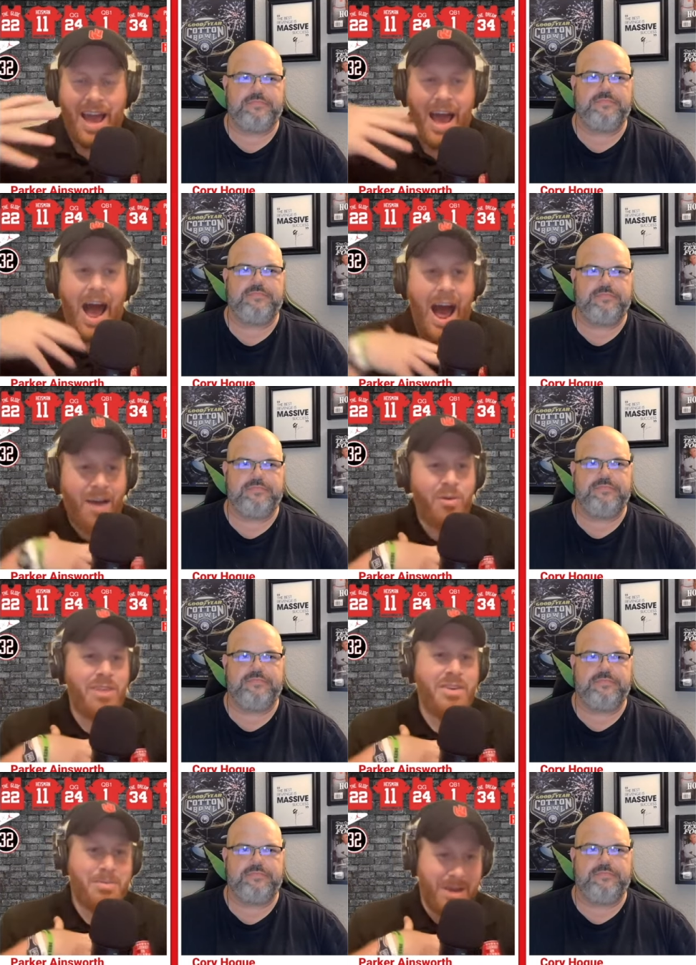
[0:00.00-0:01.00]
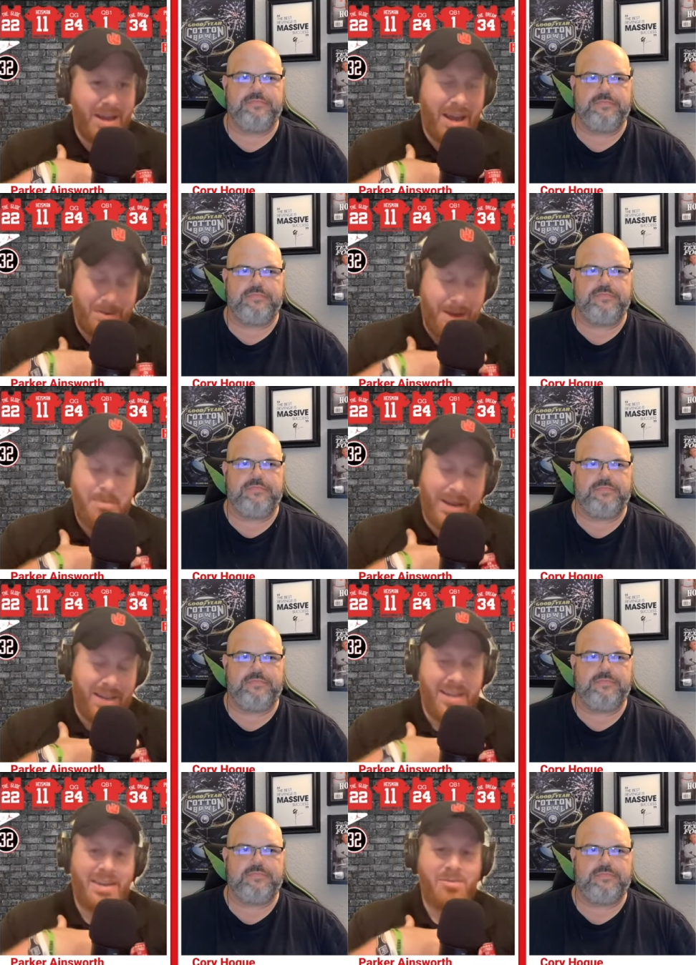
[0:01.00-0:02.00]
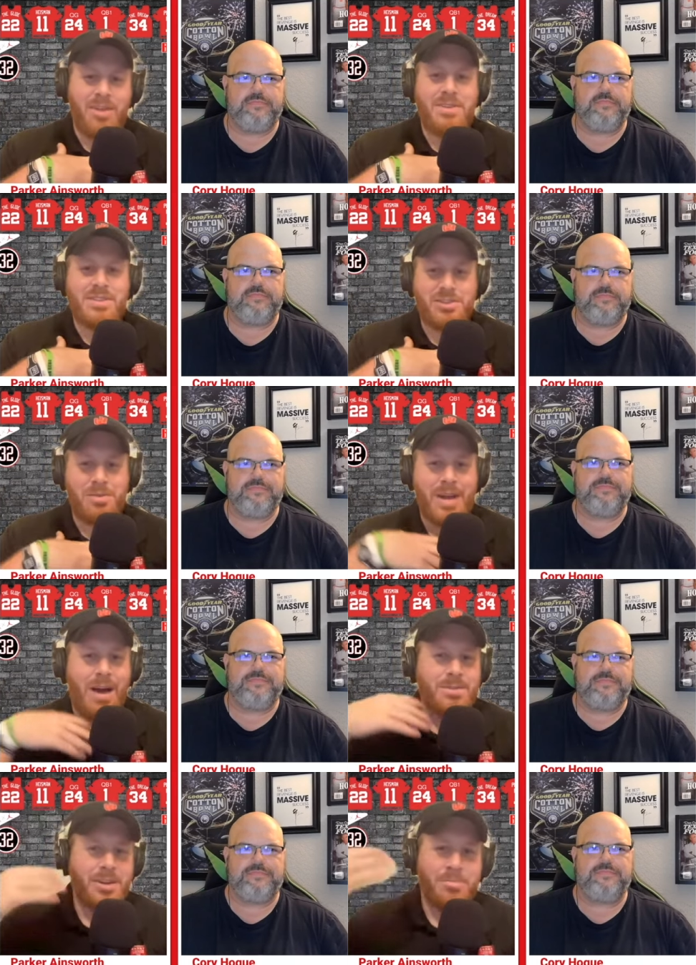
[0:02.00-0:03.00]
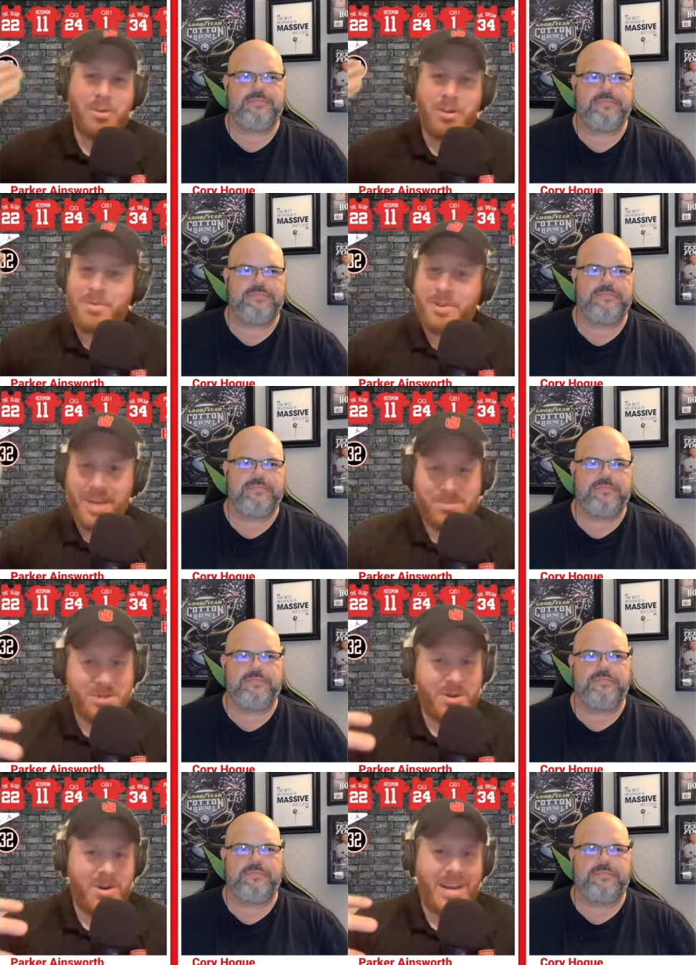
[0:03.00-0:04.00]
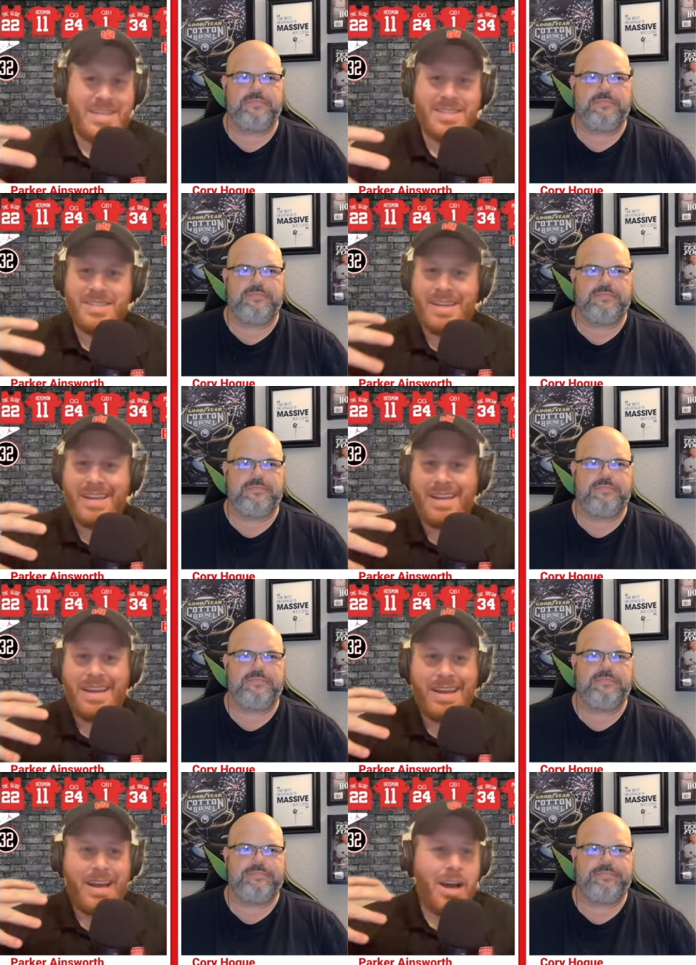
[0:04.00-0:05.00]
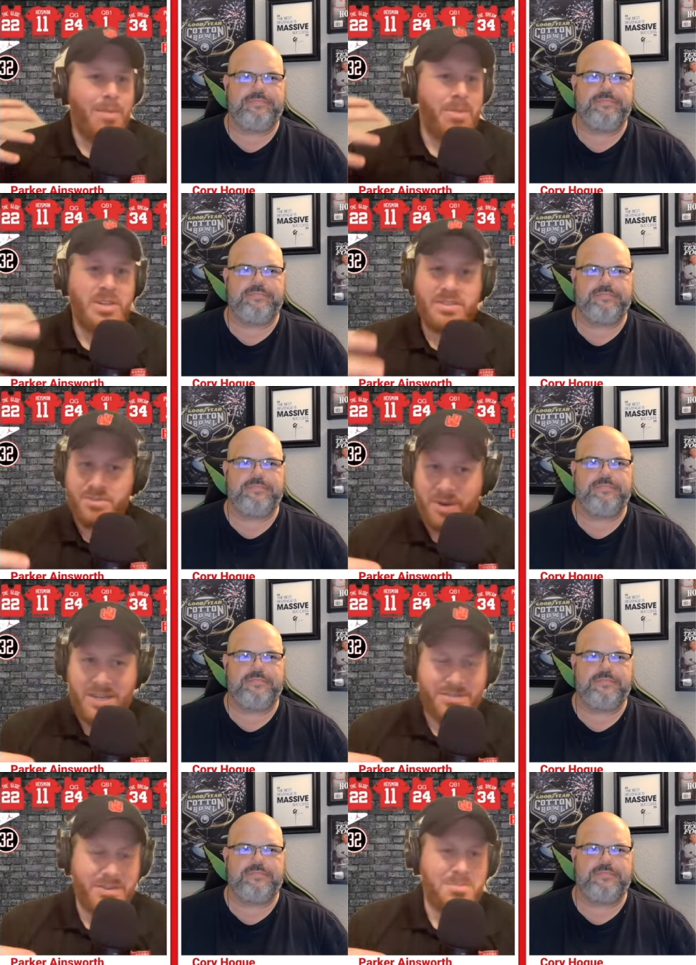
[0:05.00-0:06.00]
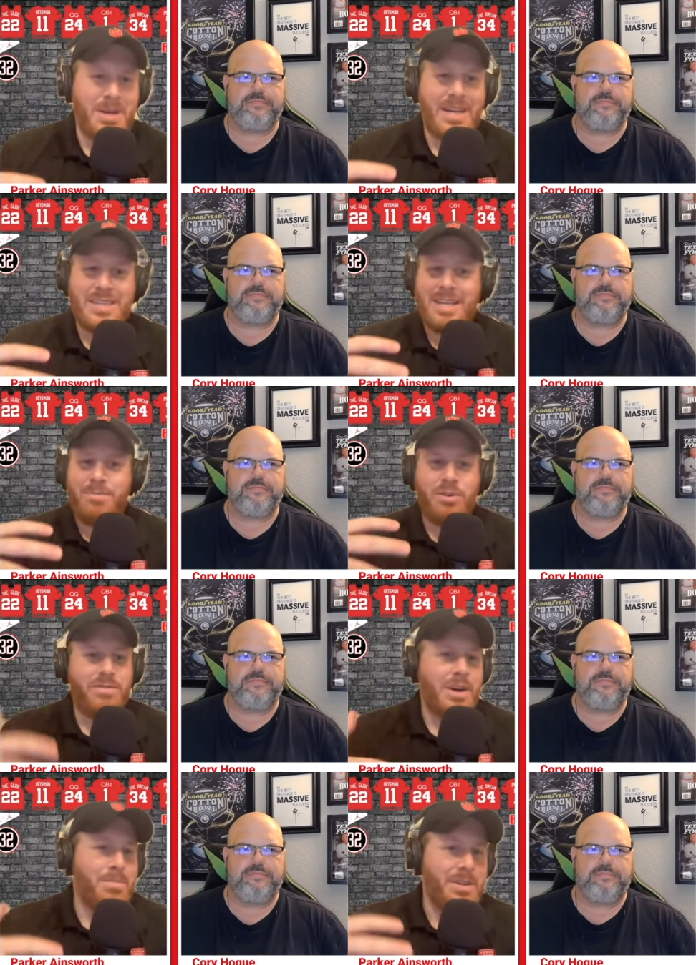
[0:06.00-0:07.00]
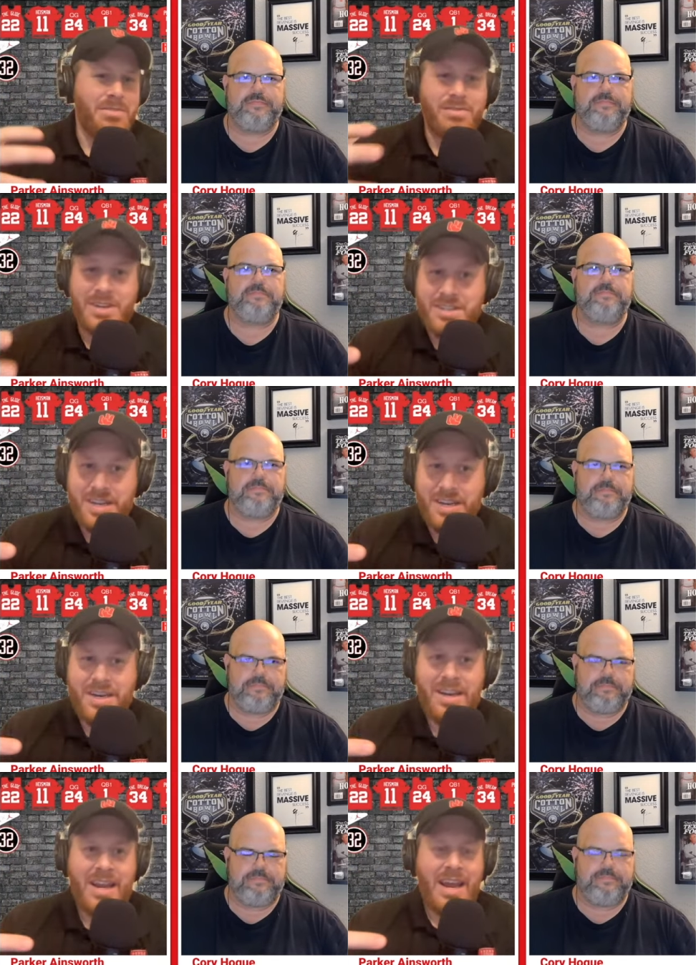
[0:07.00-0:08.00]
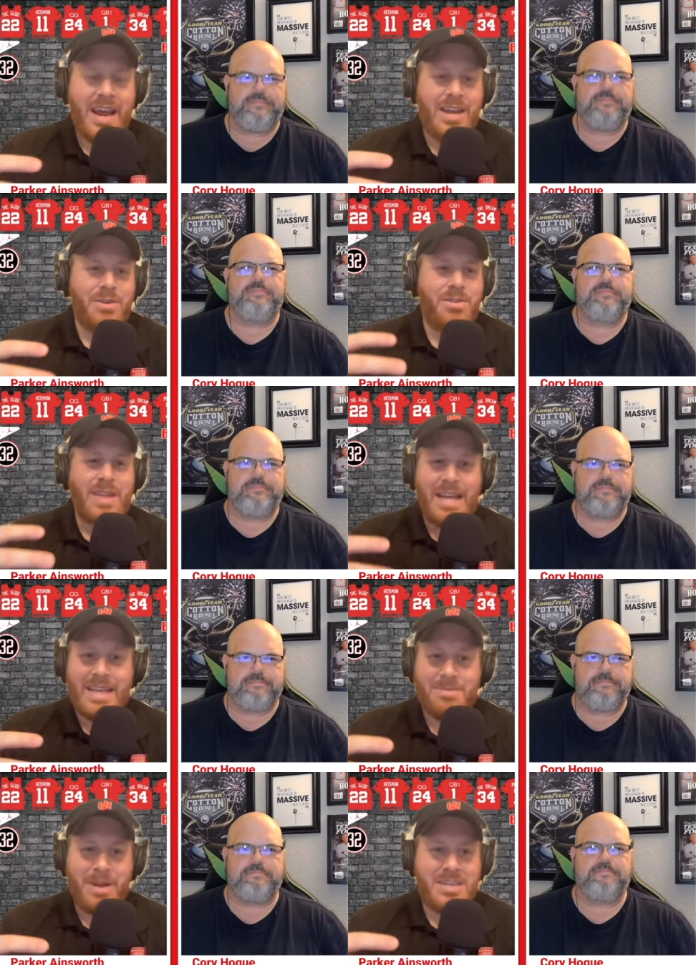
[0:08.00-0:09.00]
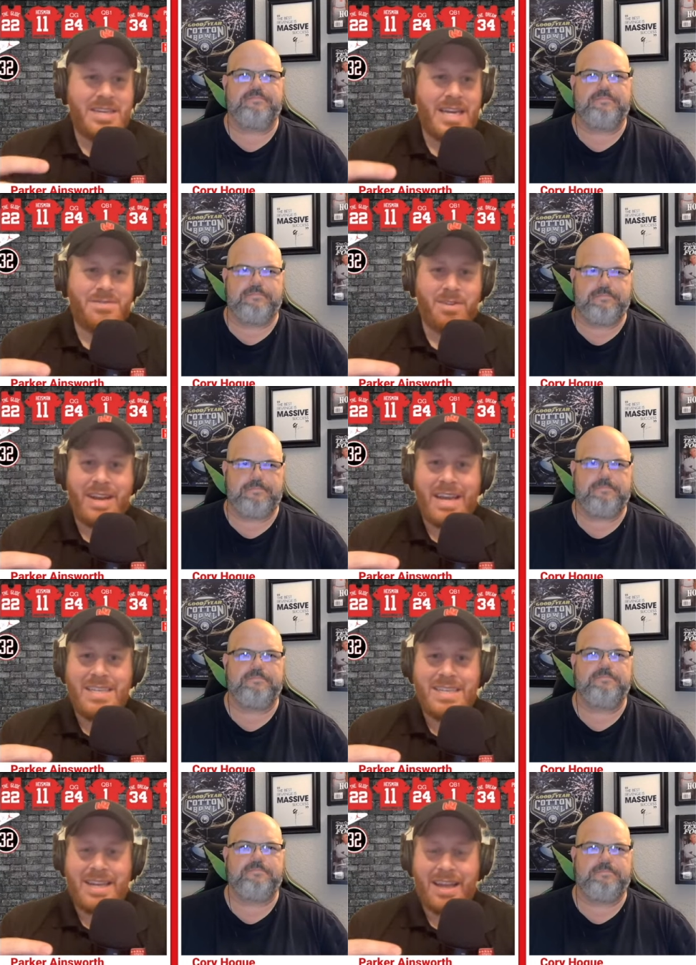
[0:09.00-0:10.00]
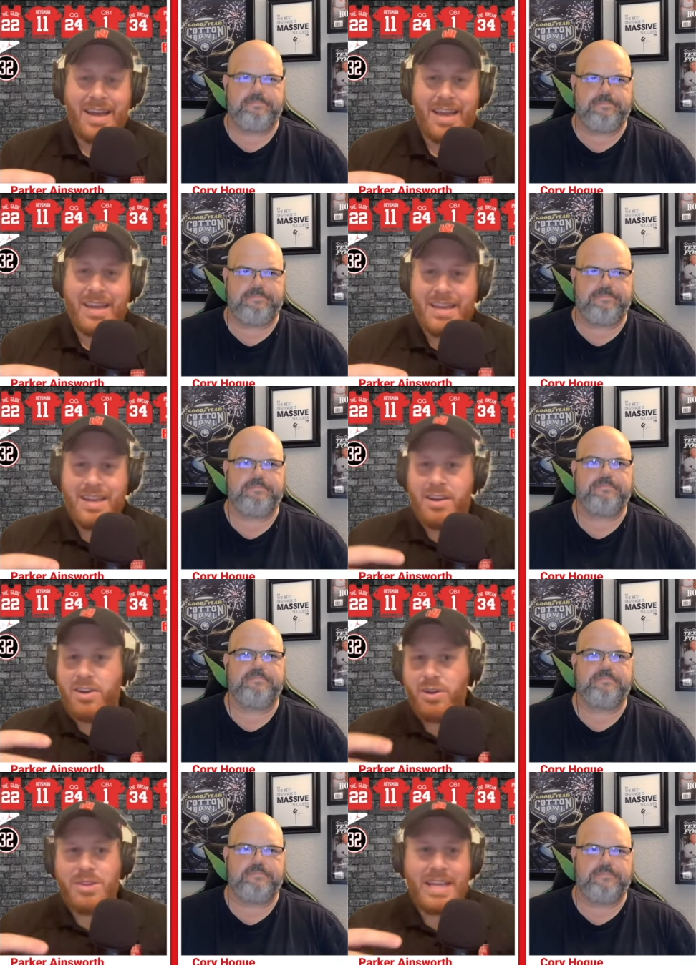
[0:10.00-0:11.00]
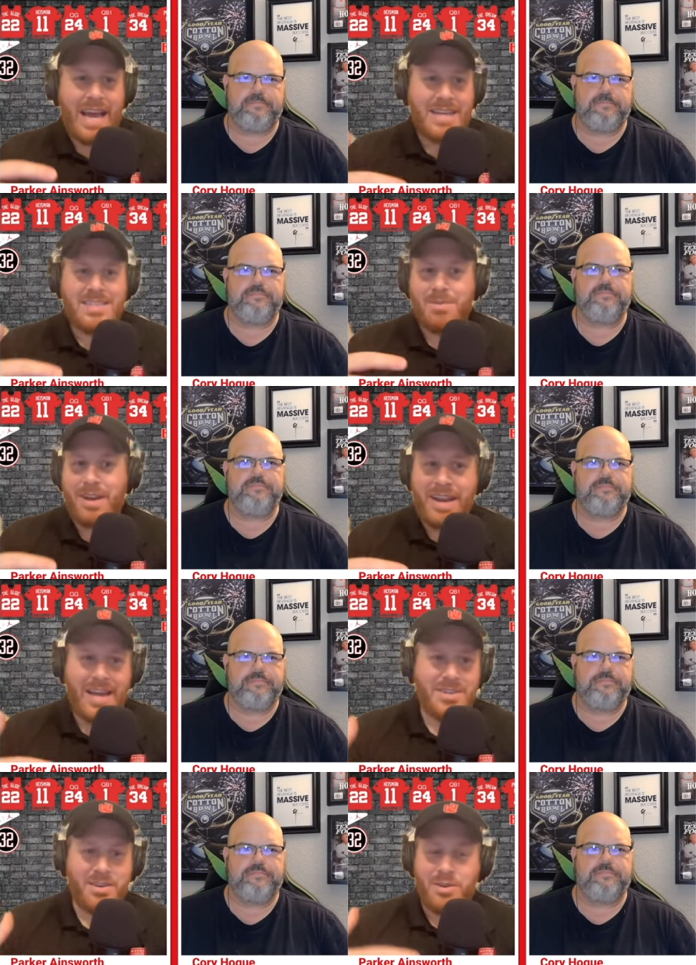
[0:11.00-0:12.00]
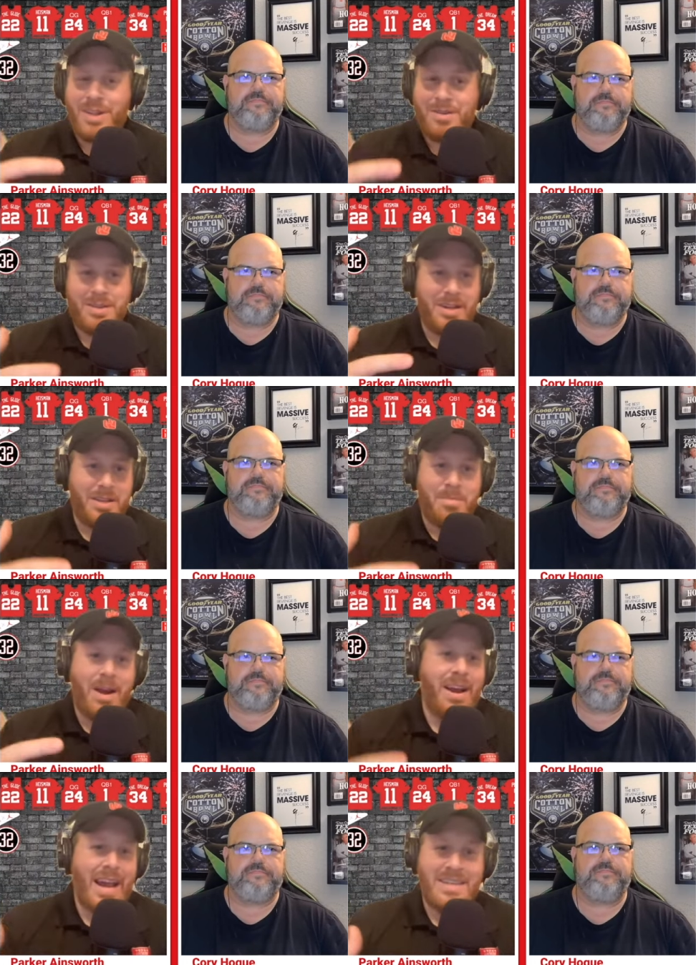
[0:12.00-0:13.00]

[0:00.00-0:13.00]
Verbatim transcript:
Speaker 1: I would have admittedly assumed I was going to pull up their depth chart and see a bunch of transfers because they moved up a division, and you'd think that'd be a chance for kids that like knew they had some connection or knew that the Bearkats